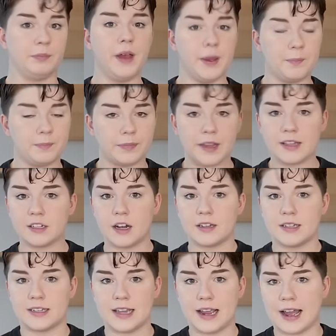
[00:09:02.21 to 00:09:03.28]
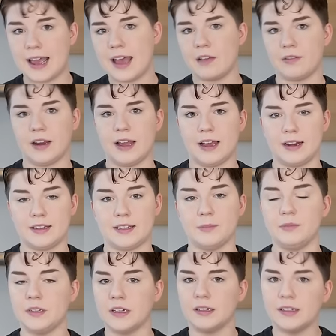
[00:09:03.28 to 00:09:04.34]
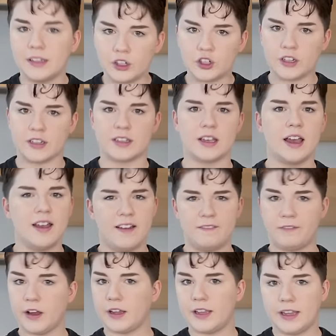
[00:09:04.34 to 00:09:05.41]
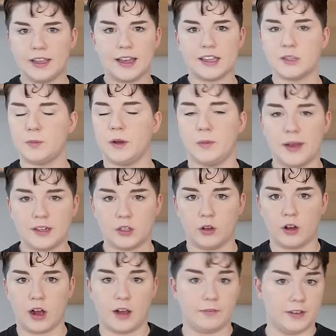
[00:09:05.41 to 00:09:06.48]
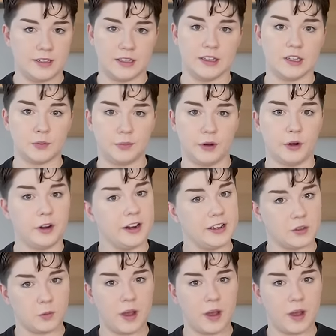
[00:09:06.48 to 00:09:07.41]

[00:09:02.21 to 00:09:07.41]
But that's not to say I haven't had some delicious, funky experimental coffees in this brewer as